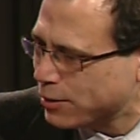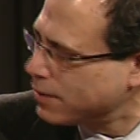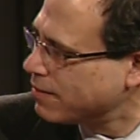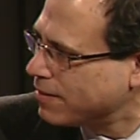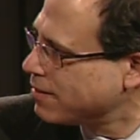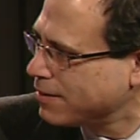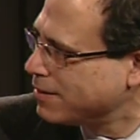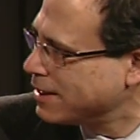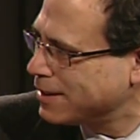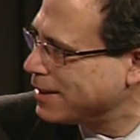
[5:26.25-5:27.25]

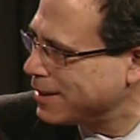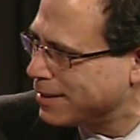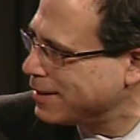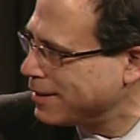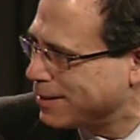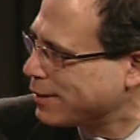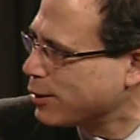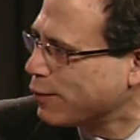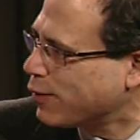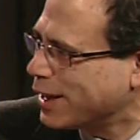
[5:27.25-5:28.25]

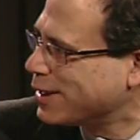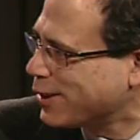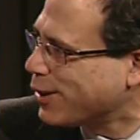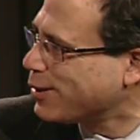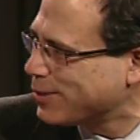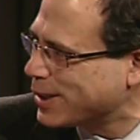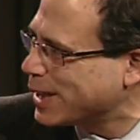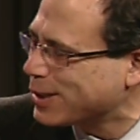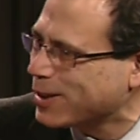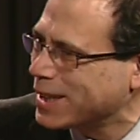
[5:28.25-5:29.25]
couldn't find at all when
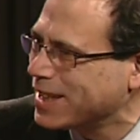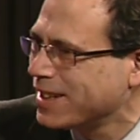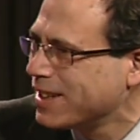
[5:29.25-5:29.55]
I tried,